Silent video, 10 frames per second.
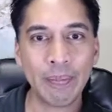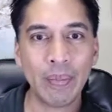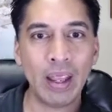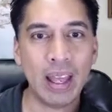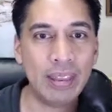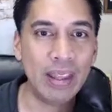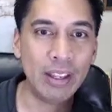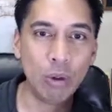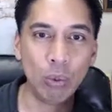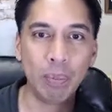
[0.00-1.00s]
And then you
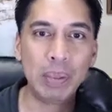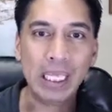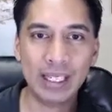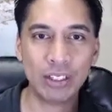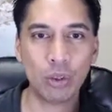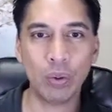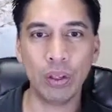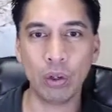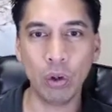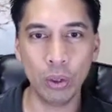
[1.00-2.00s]
replenished with a
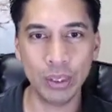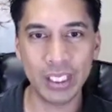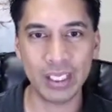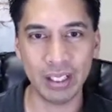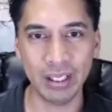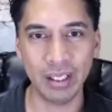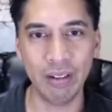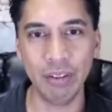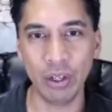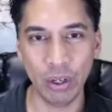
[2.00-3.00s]
gold sun of
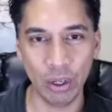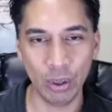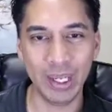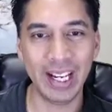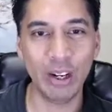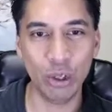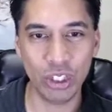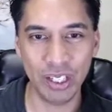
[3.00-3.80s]
your own energy.